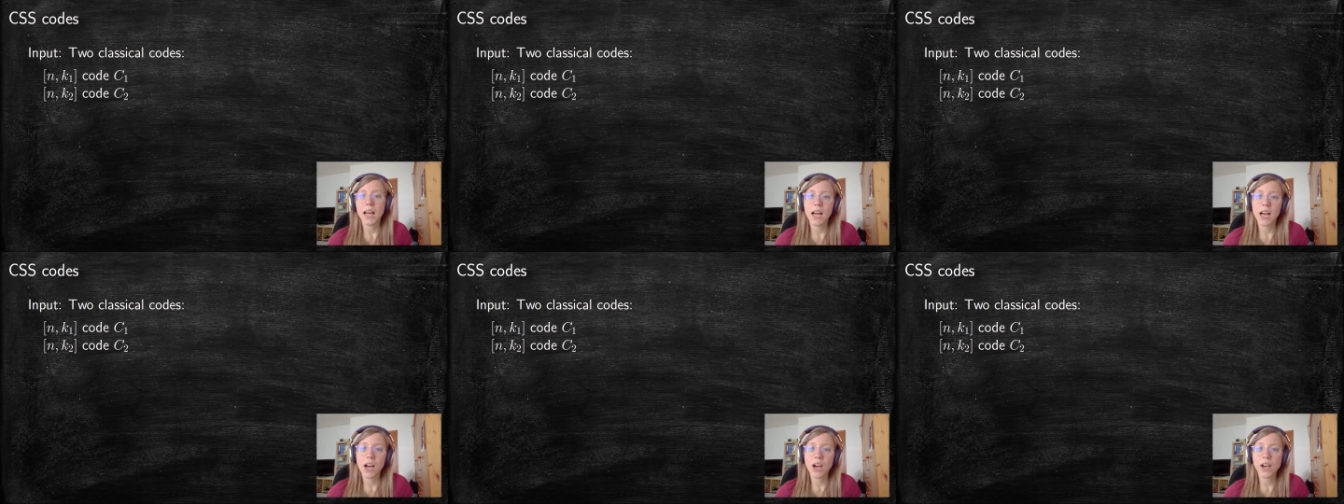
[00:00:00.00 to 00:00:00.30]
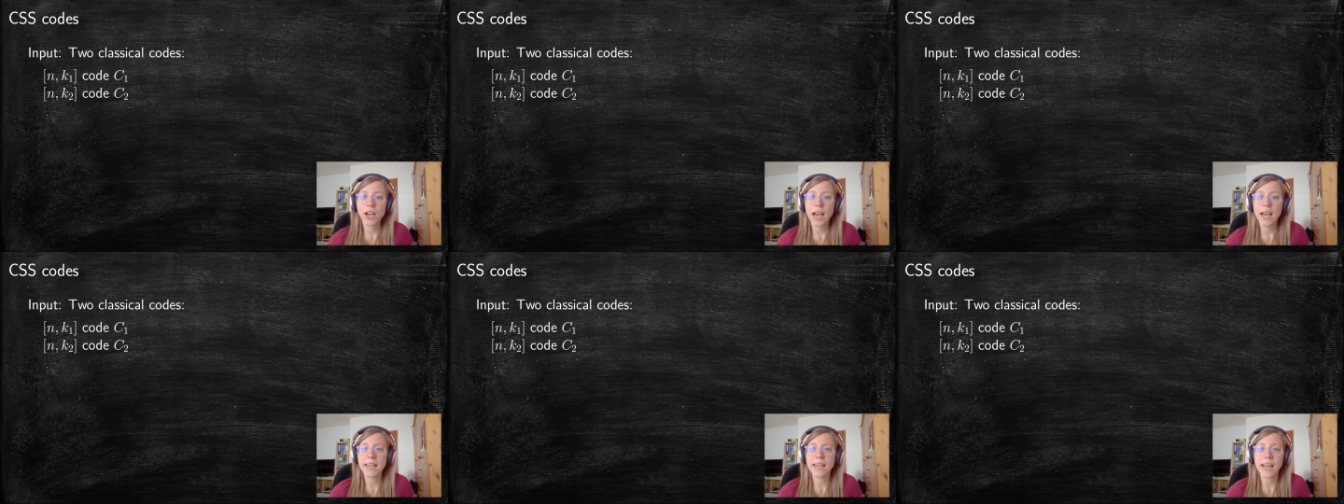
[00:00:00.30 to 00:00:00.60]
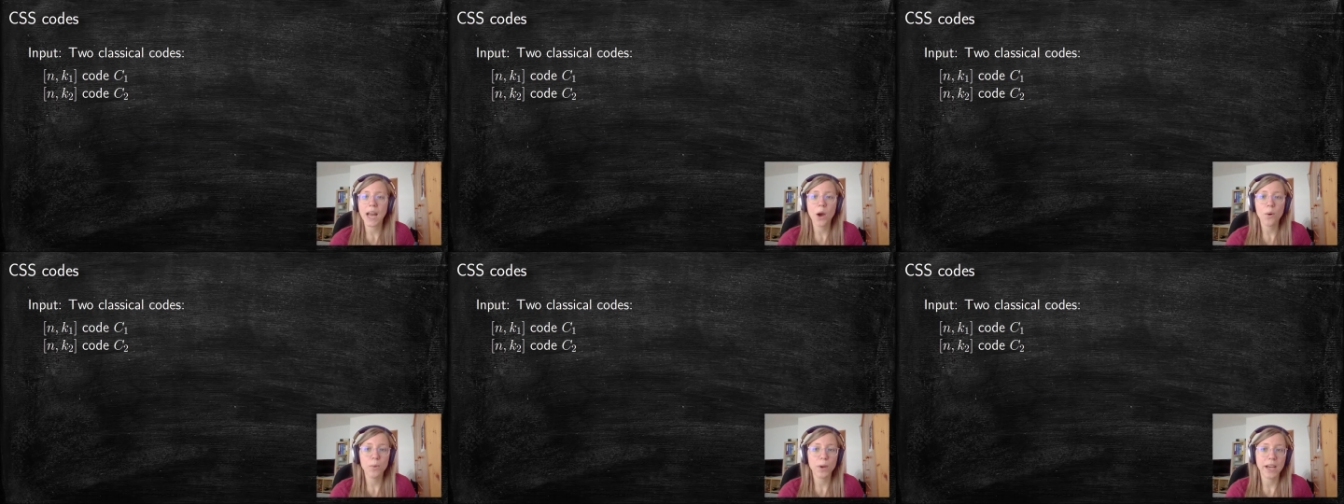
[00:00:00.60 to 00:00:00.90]
Okay,
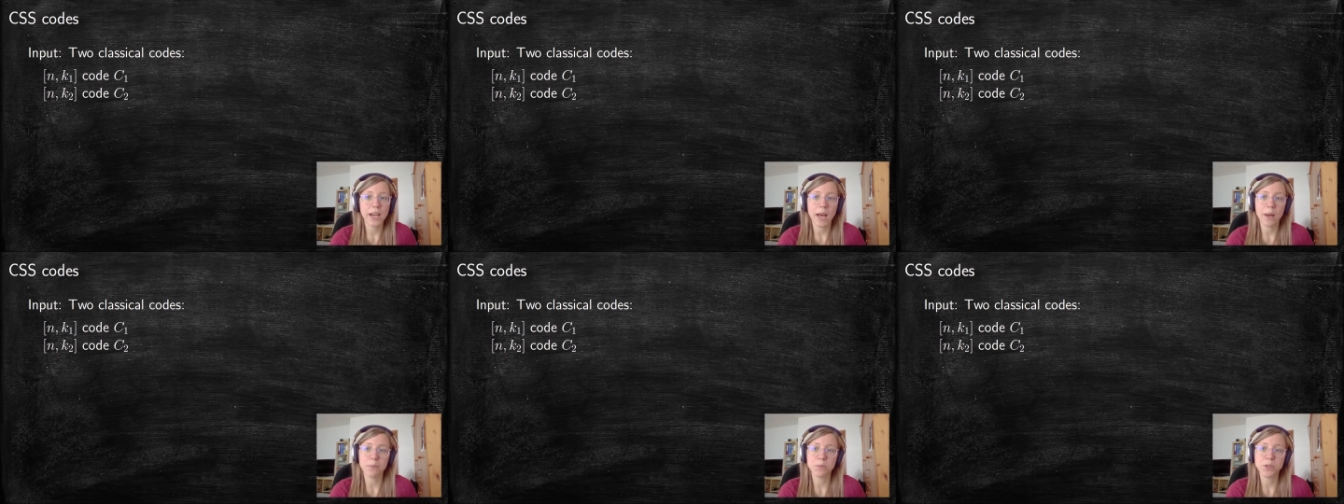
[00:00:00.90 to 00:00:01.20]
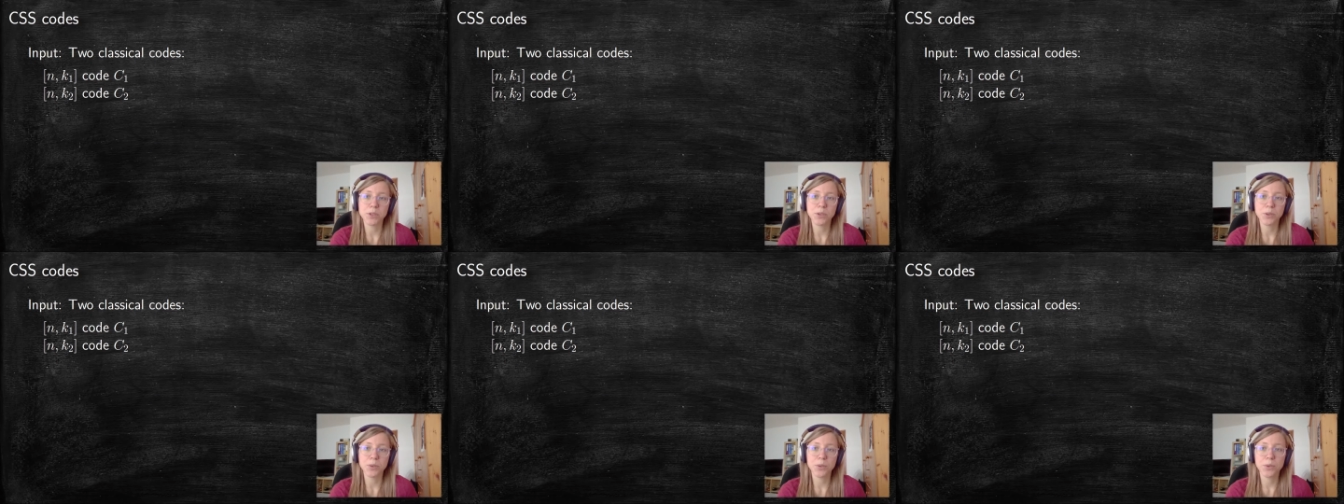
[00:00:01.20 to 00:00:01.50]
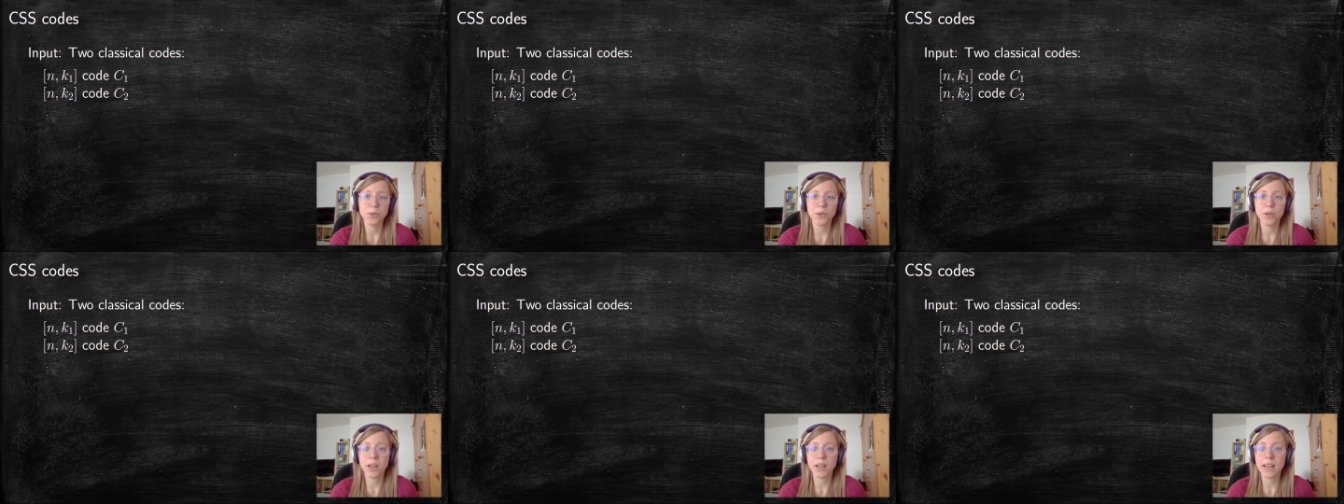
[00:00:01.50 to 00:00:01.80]
now we come
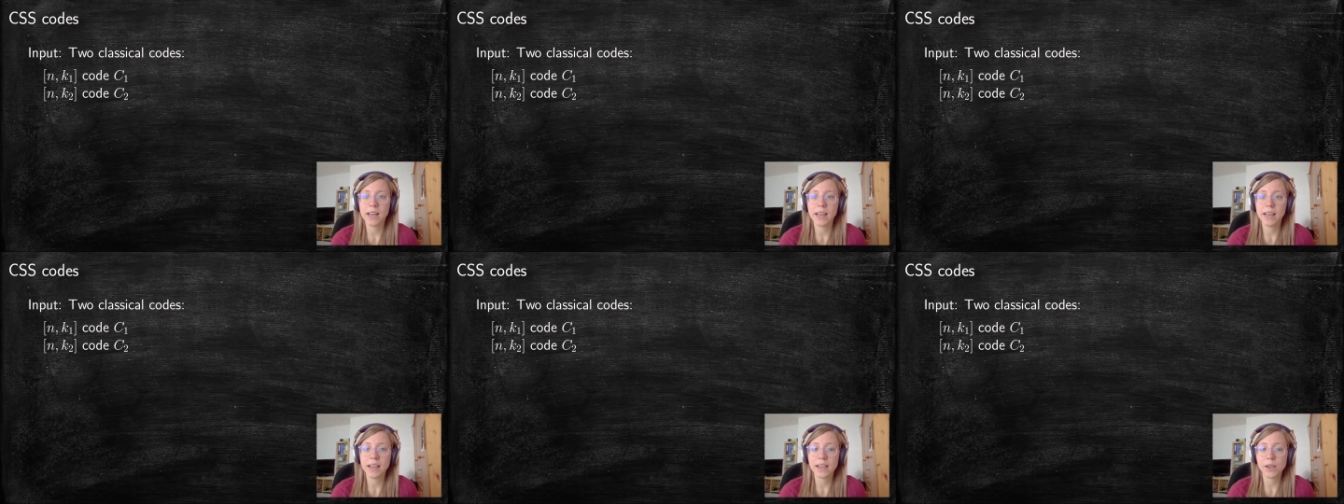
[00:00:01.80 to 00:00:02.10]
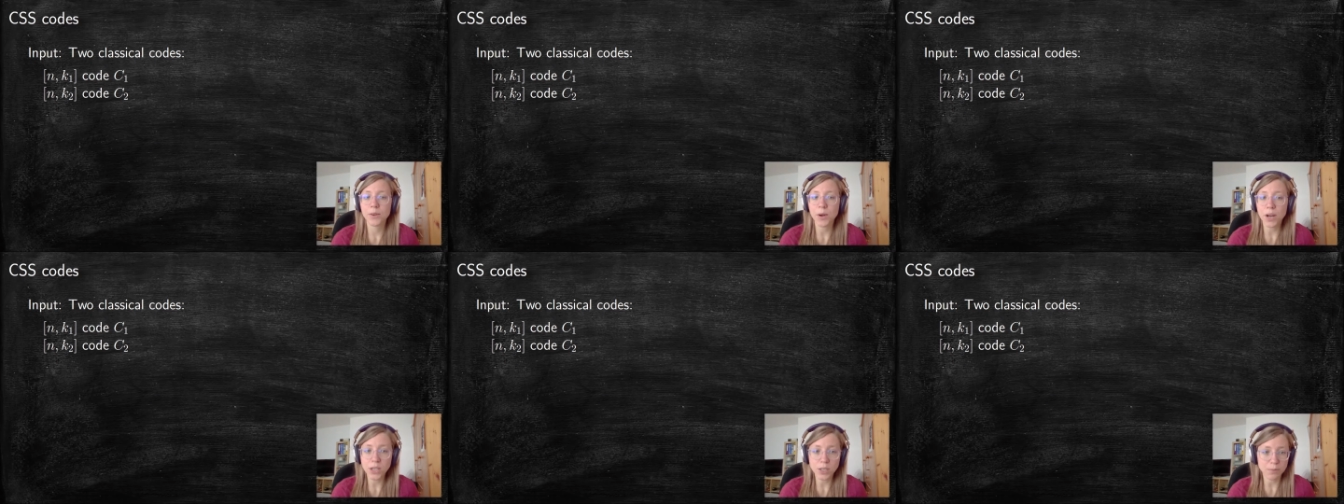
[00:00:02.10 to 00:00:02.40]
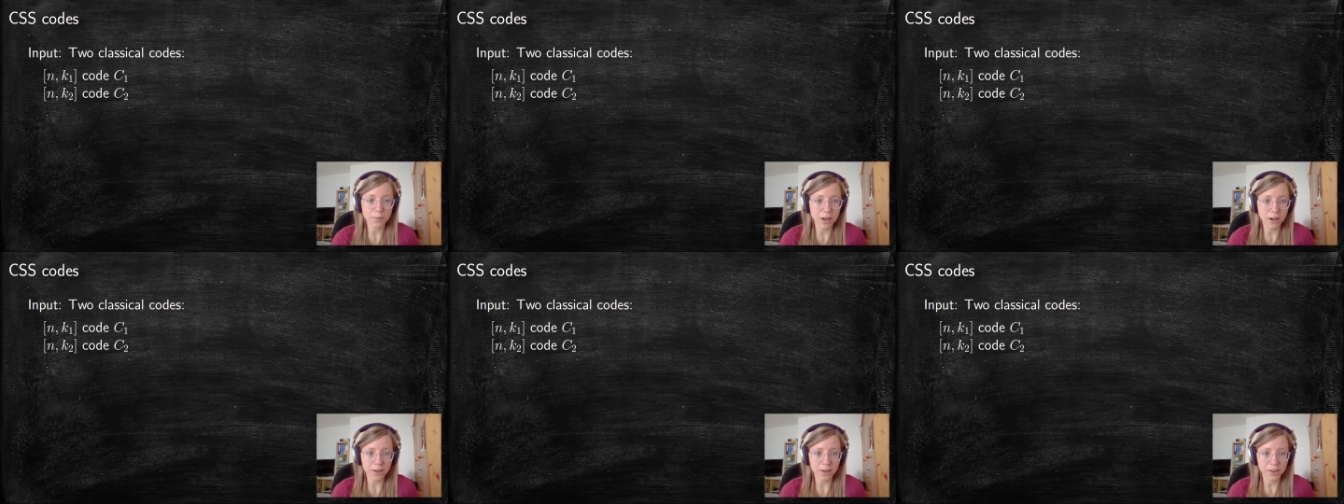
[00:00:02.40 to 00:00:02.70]
to
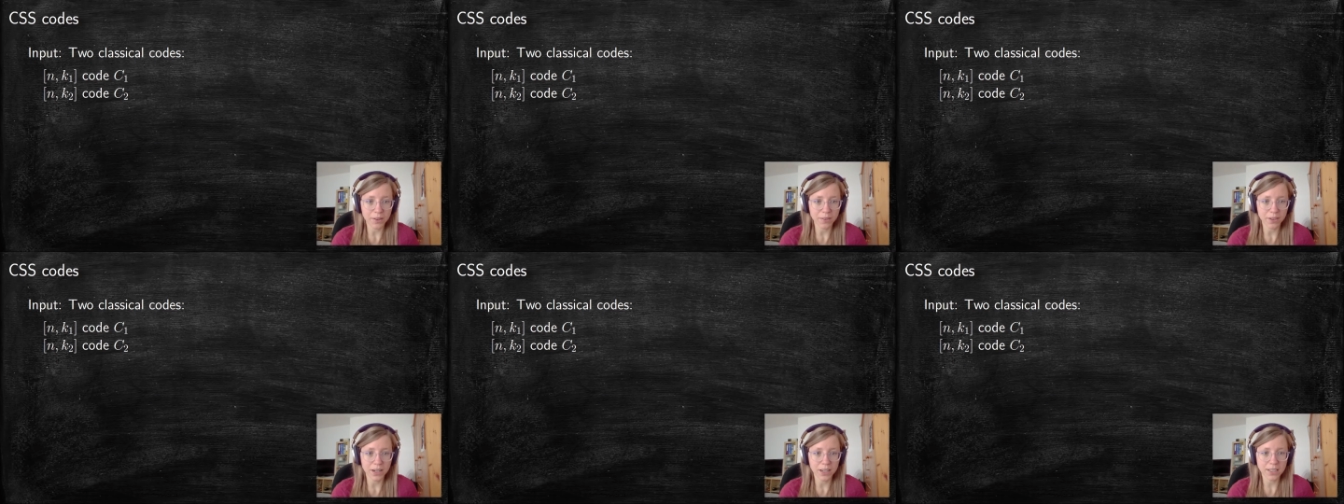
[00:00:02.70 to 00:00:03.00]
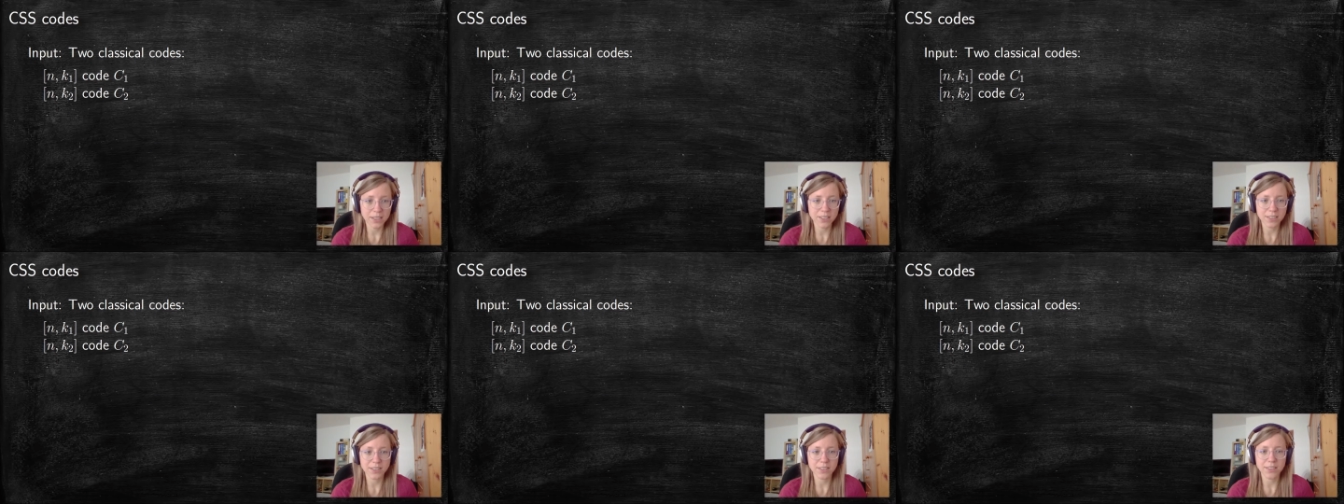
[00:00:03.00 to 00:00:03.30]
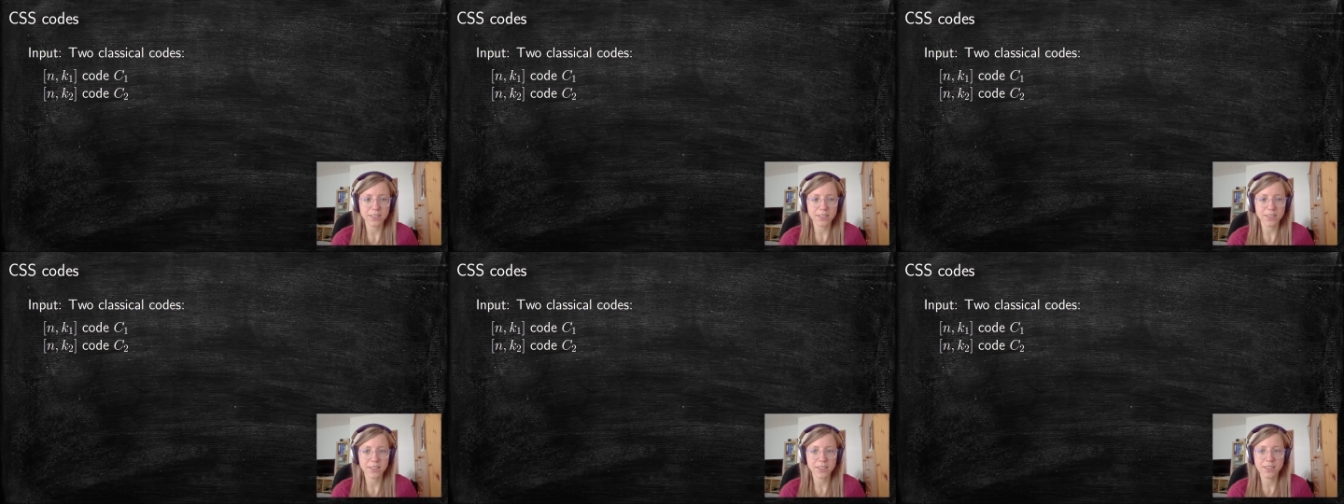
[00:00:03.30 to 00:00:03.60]
quantum error
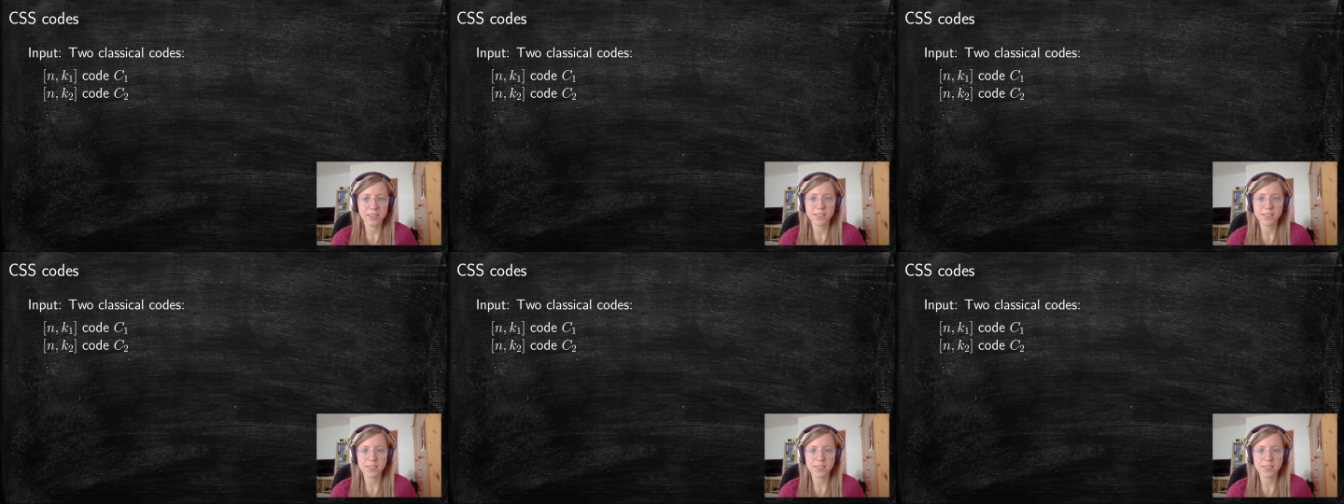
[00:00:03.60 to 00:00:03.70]
correction.